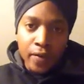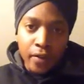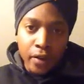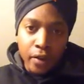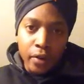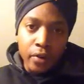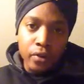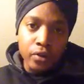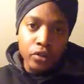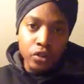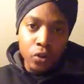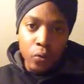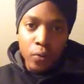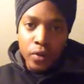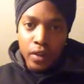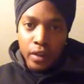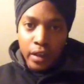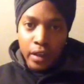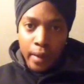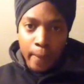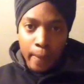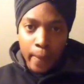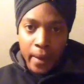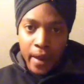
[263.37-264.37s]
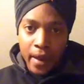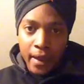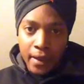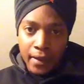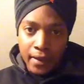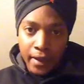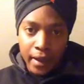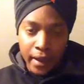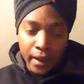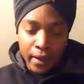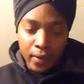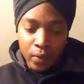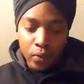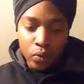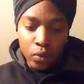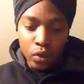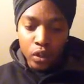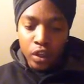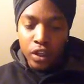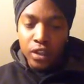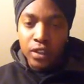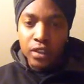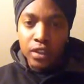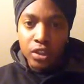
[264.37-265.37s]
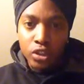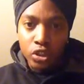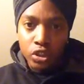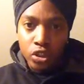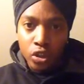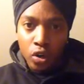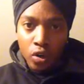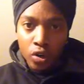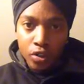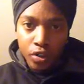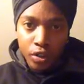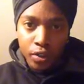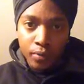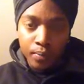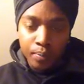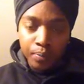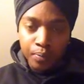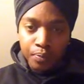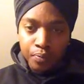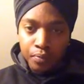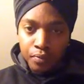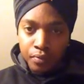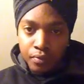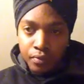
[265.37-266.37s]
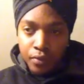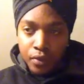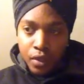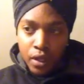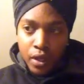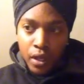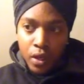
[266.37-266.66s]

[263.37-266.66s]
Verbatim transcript: We don't have gold, so we can't pay that. We need to discharge it.